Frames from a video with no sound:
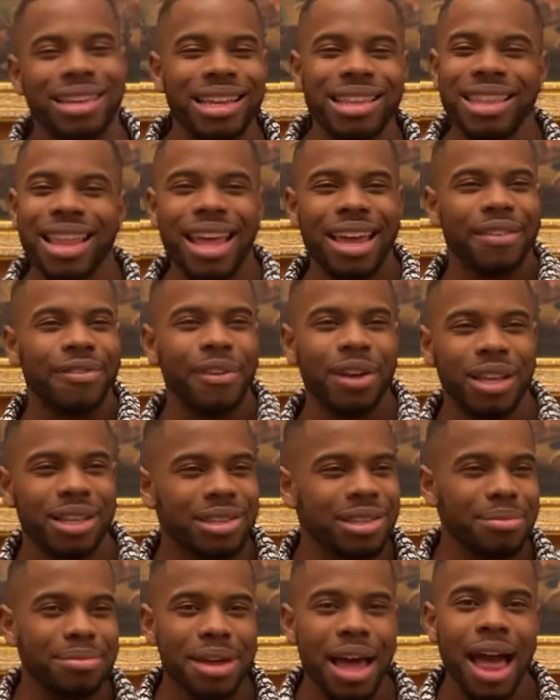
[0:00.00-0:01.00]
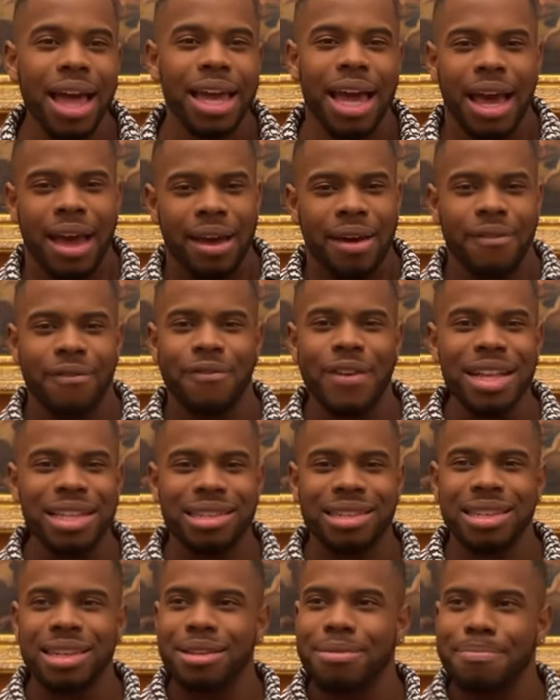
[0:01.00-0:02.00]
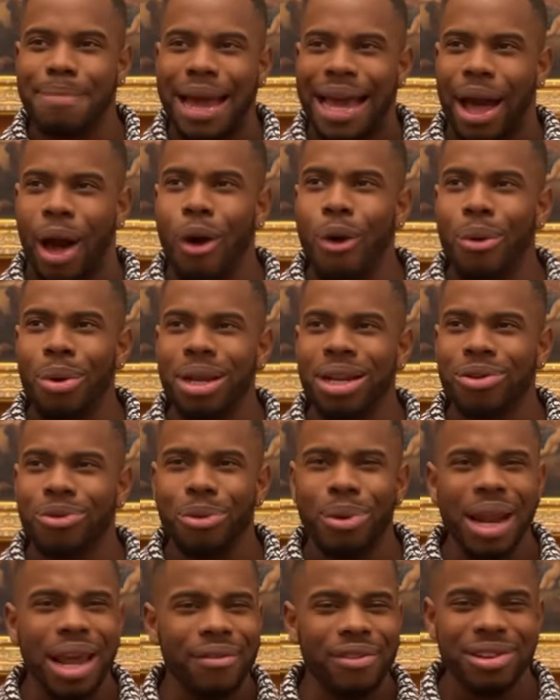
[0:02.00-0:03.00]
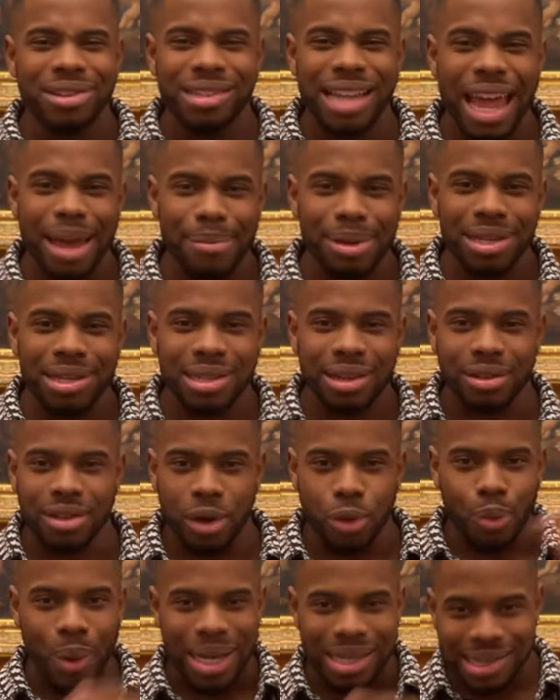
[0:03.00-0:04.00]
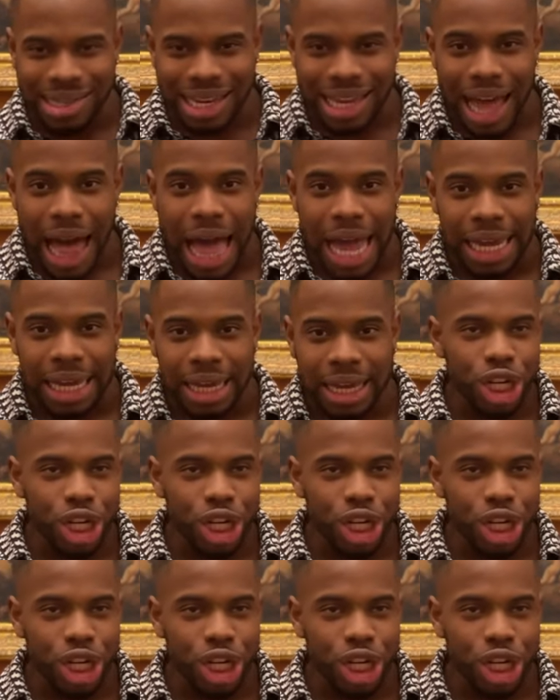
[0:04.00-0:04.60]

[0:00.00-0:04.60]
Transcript: Didn't like fucking some guy, Vincent McCohen or whatever his name is, the wrestling guy,